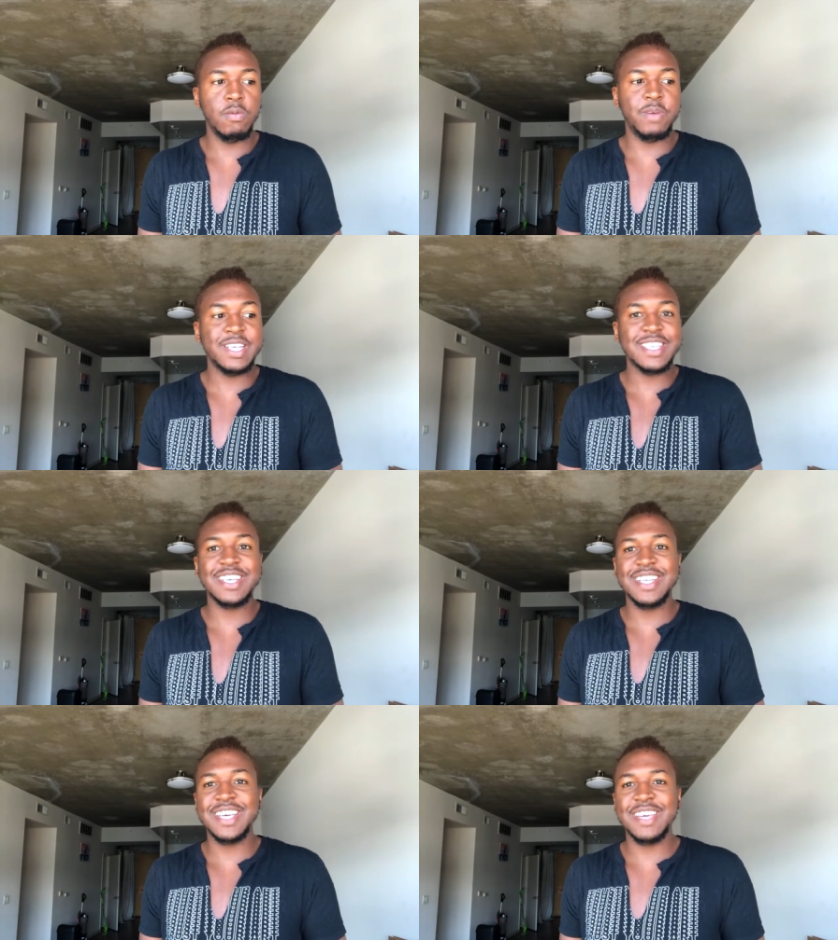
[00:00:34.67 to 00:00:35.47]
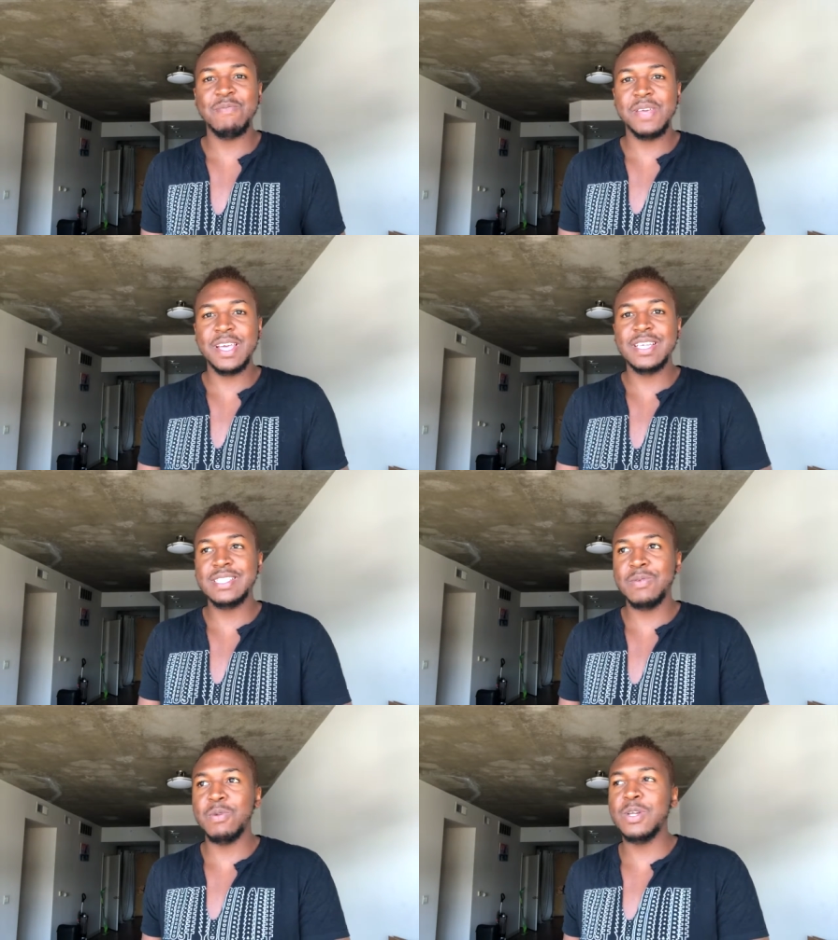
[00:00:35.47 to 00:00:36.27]
basically being
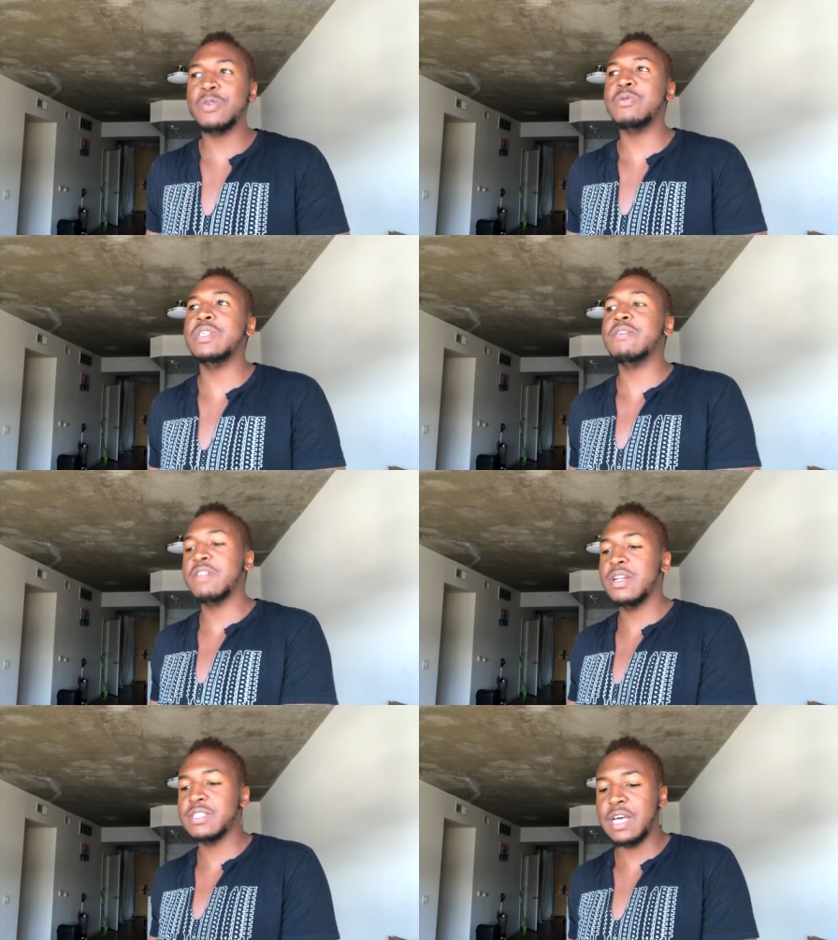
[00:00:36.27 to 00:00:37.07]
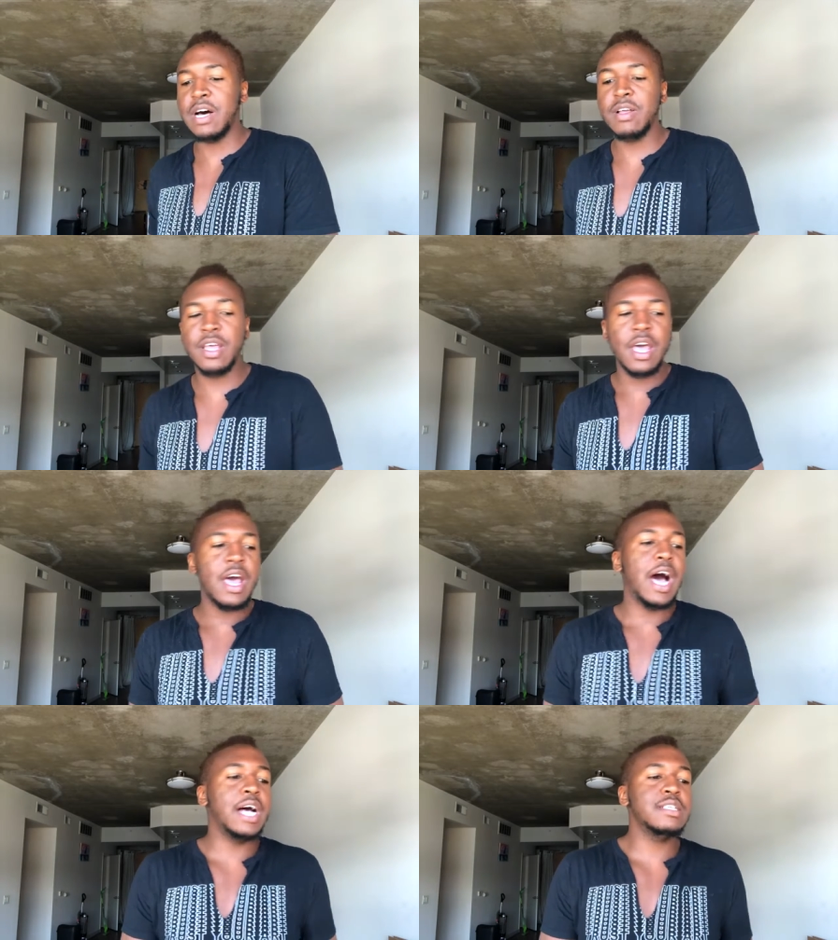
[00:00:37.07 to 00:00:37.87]
someone who lived in the South,
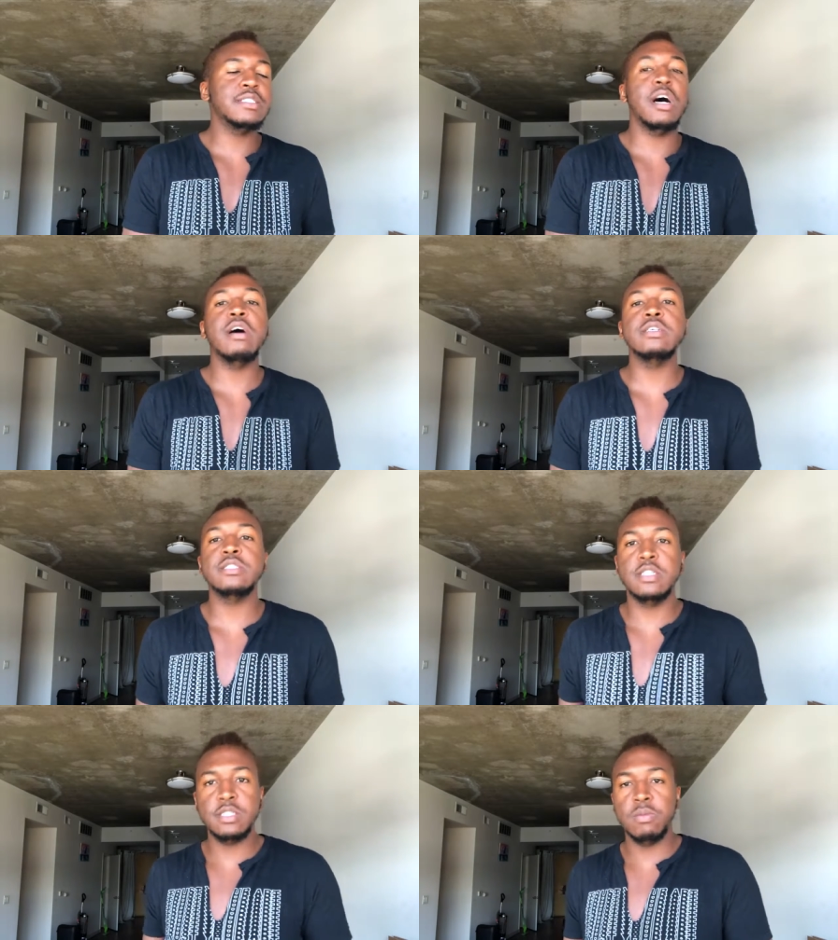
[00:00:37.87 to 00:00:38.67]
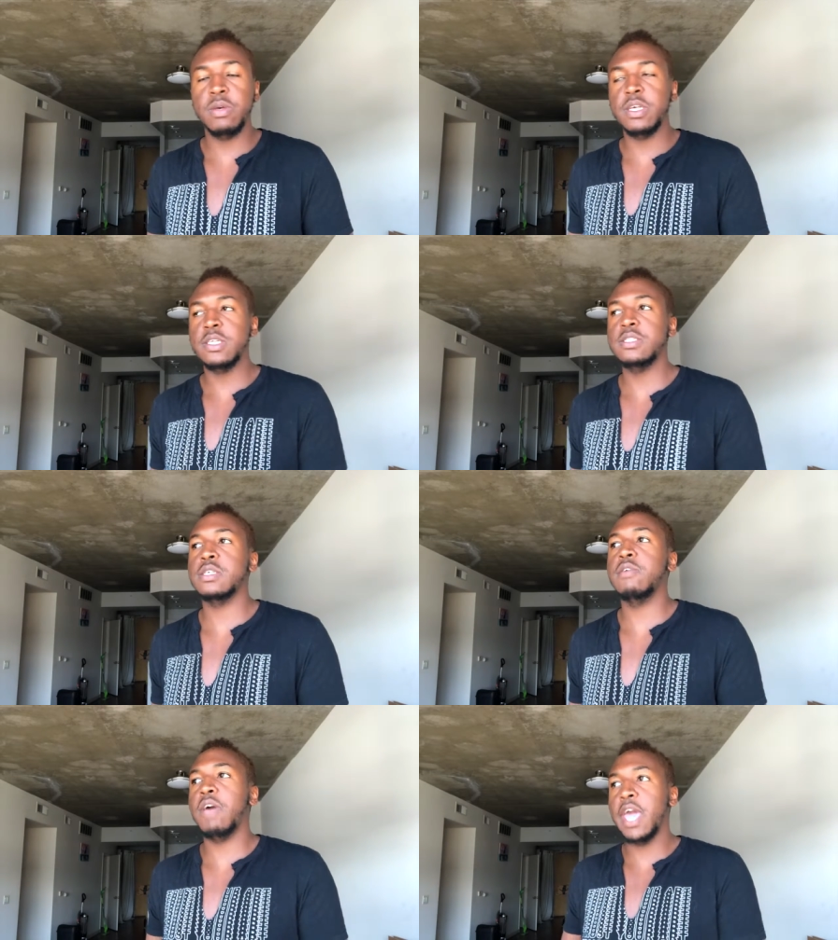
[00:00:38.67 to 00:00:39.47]
I saw sentiments
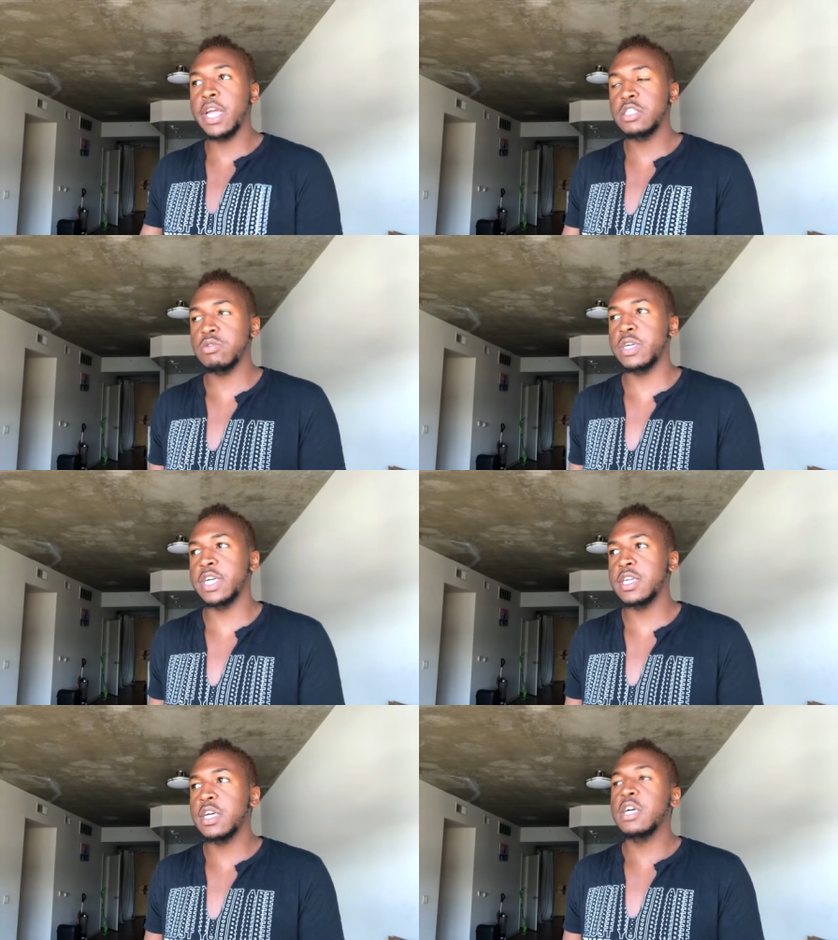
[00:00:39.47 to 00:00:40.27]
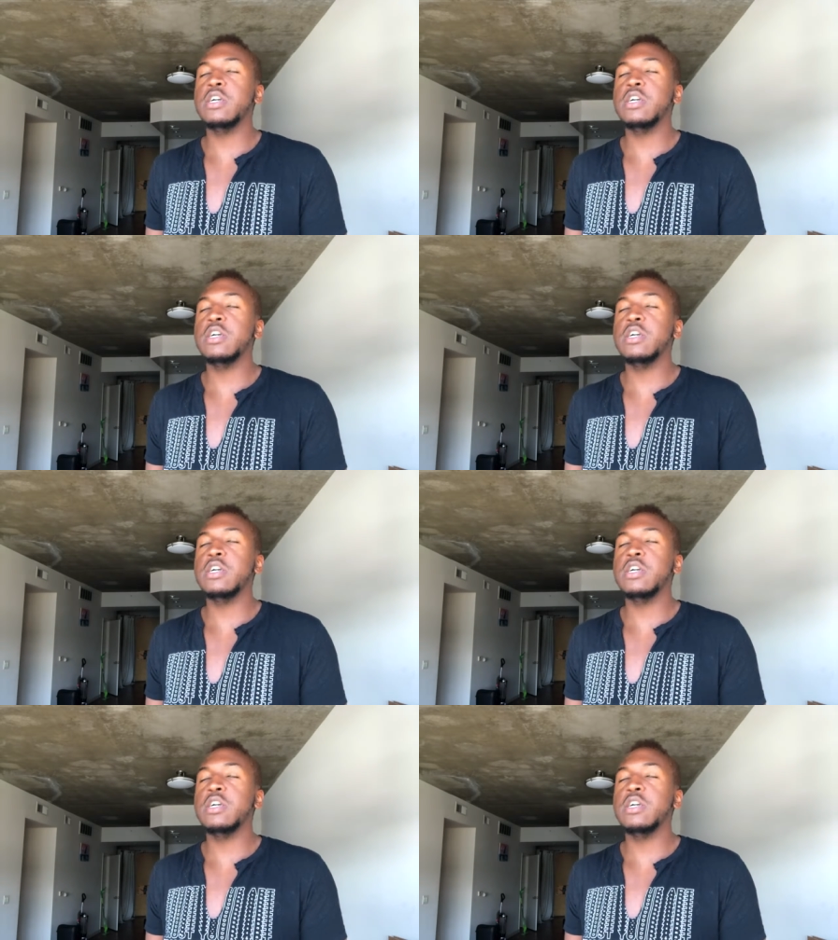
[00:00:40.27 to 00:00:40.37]
of hatred